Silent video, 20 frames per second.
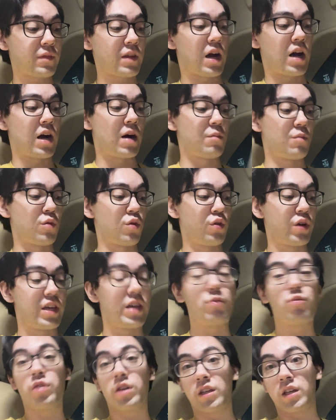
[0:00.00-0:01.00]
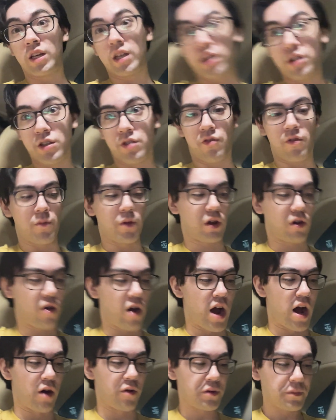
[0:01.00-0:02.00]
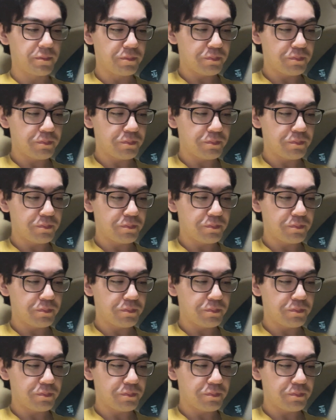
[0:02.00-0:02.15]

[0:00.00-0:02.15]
really hears it from the crowd.